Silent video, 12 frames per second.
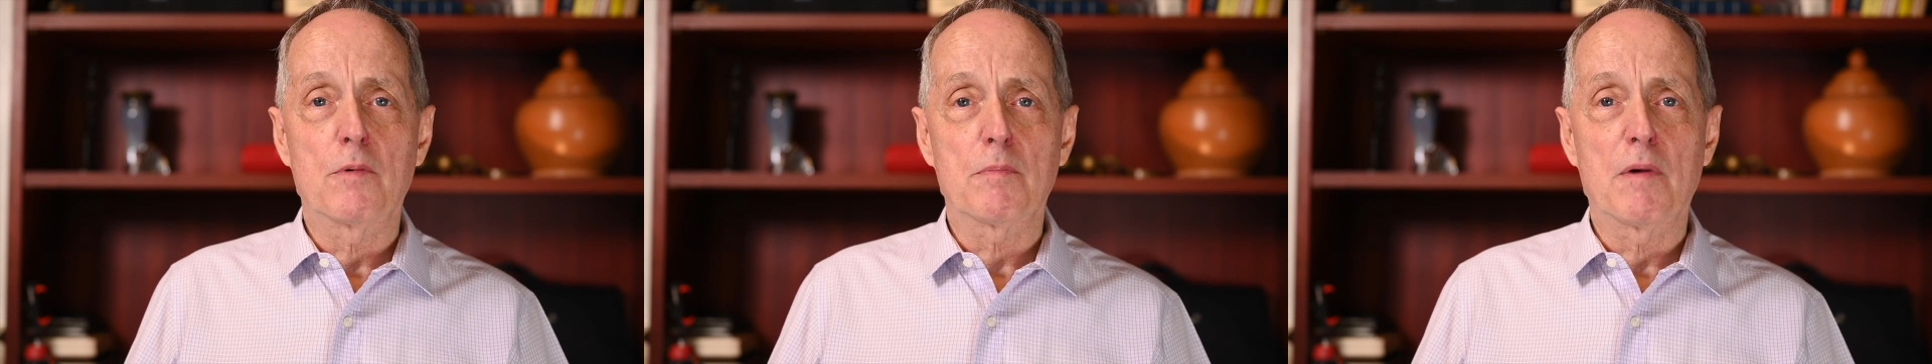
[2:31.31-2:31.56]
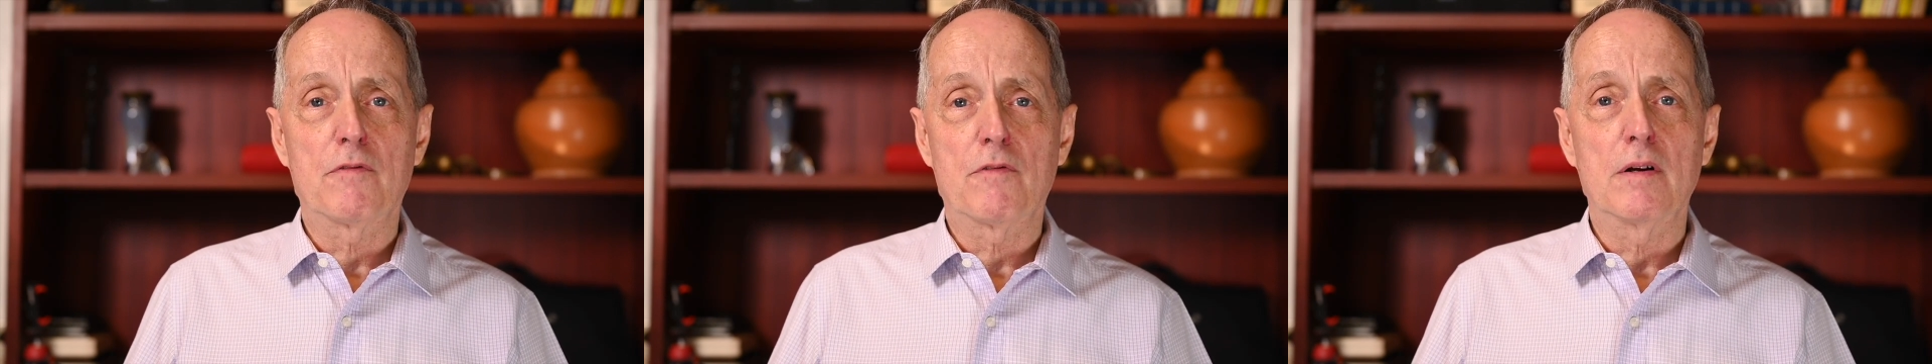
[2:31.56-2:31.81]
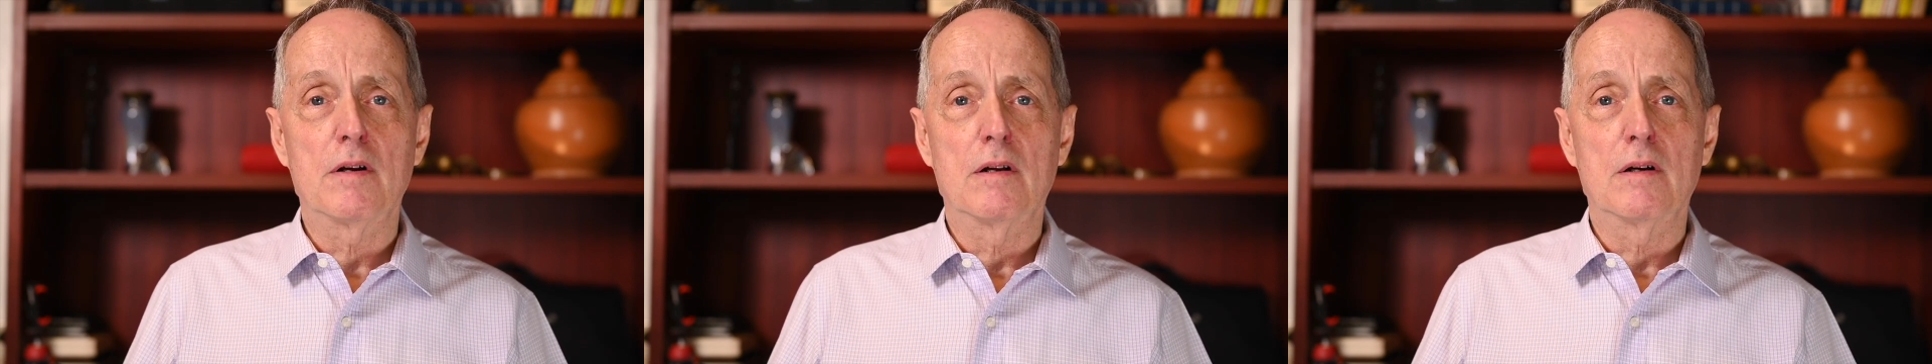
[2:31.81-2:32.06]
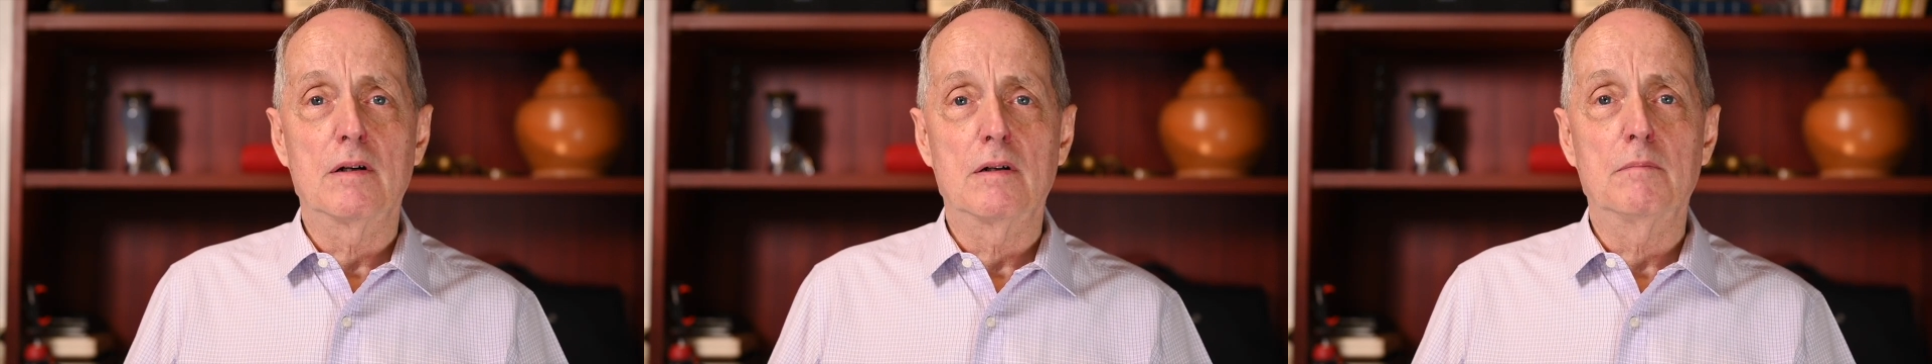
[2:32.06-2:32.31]
with my friend
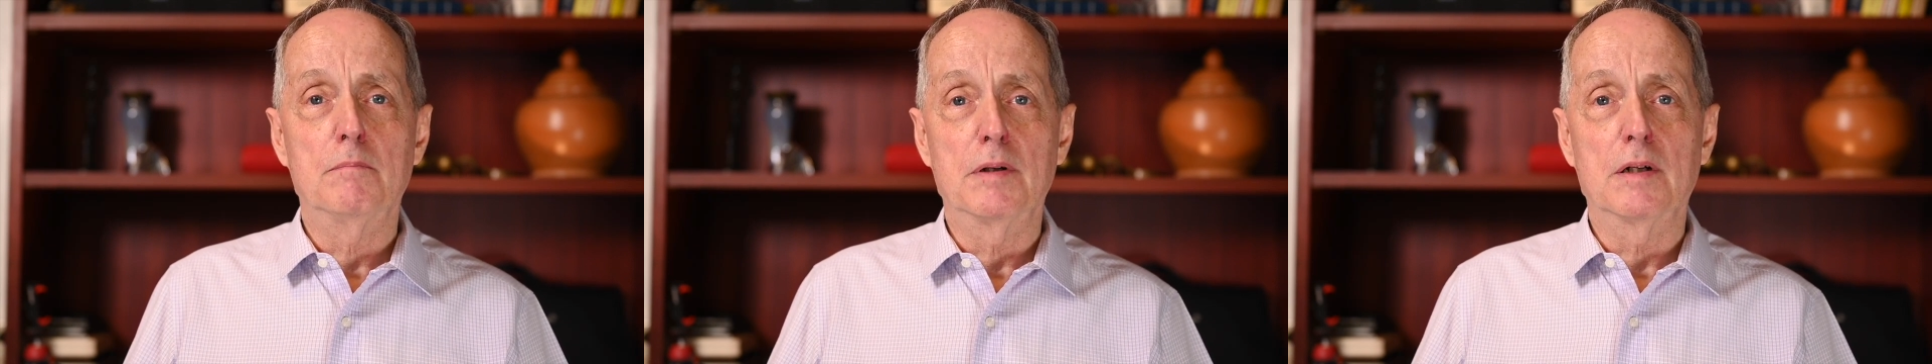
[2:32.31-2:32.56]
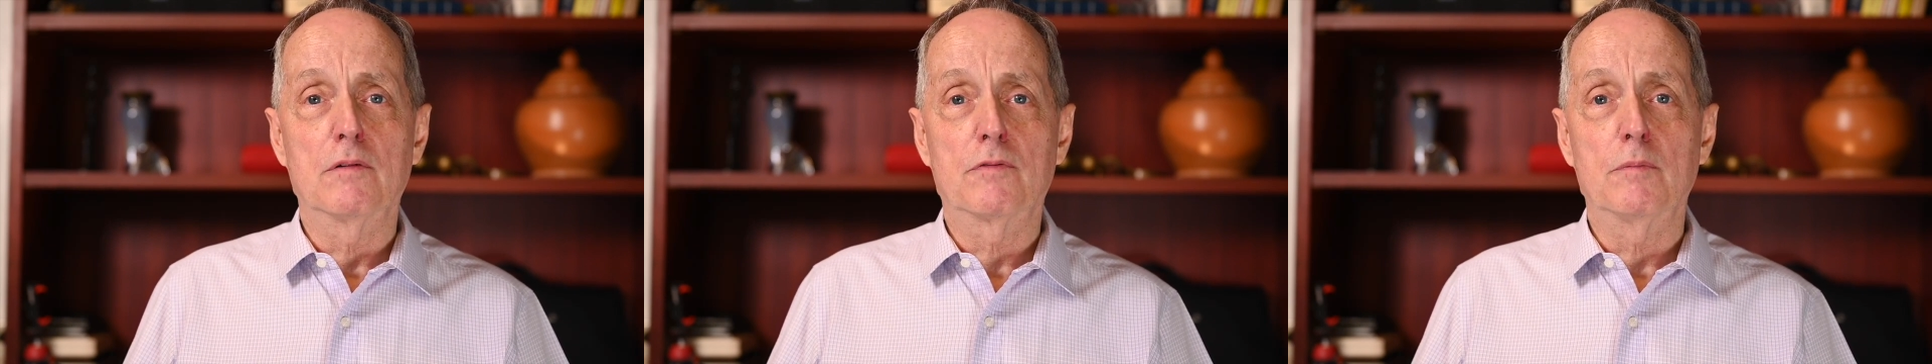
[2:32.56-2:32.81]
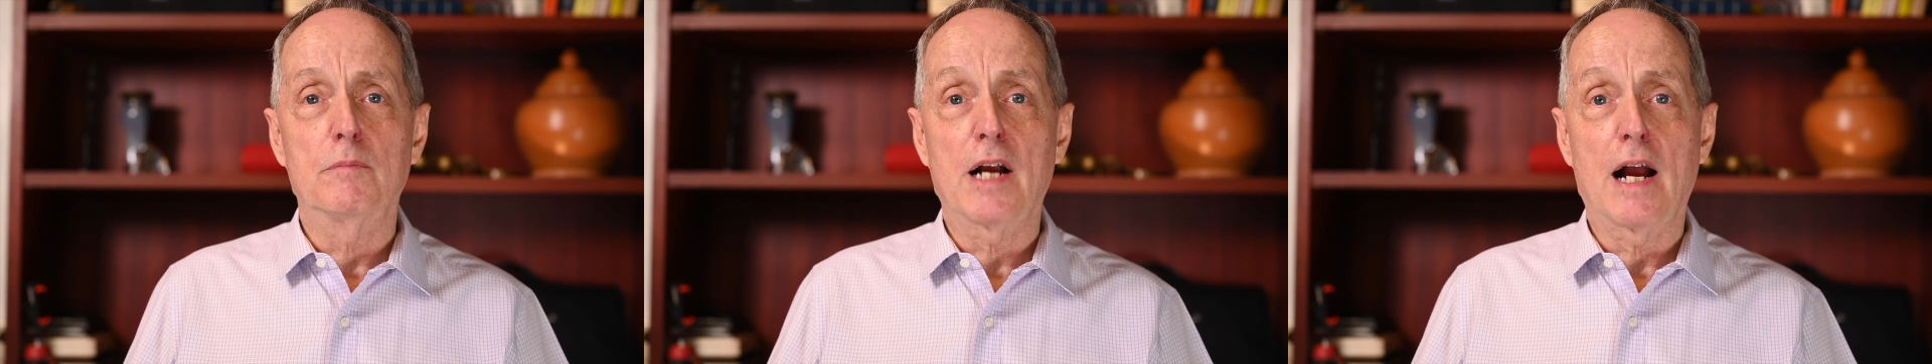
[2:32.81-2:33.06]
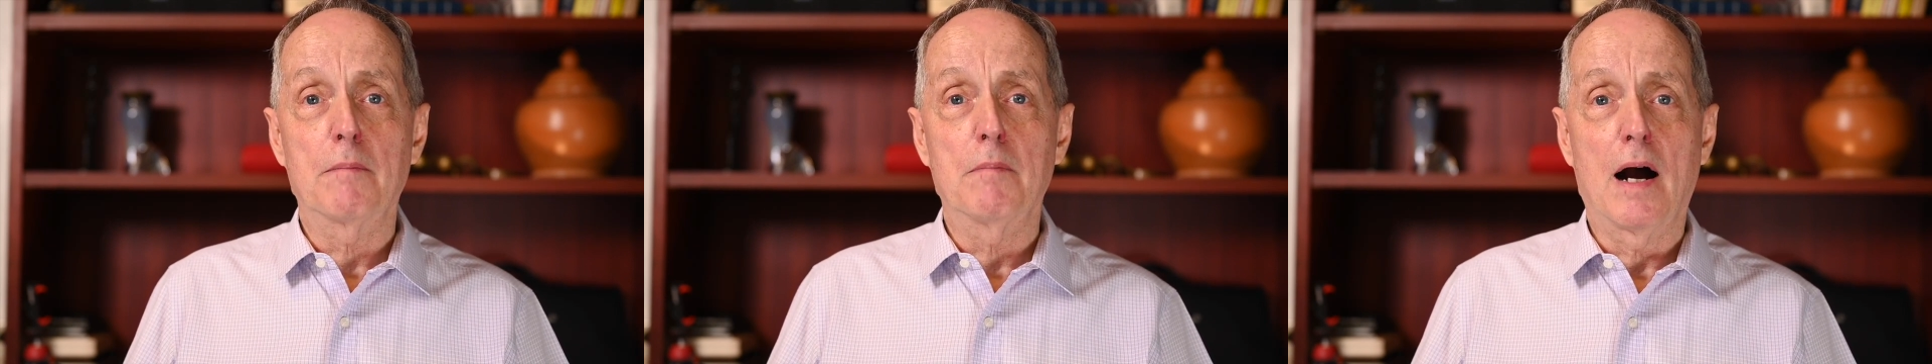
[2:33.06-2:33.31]
Bill from
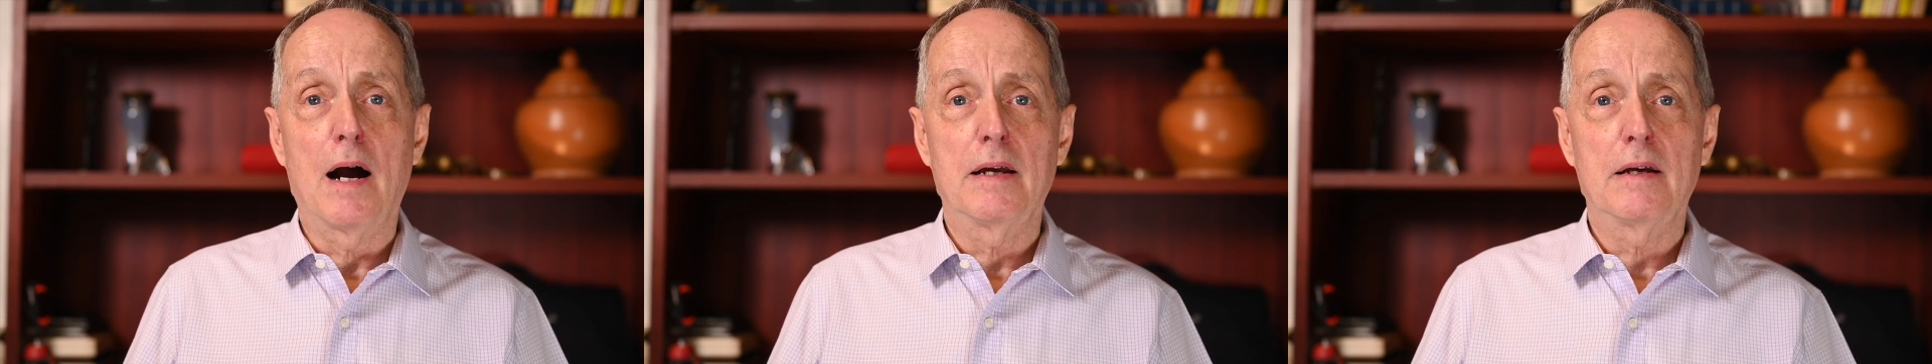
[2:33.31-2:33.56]
Chiang Mai.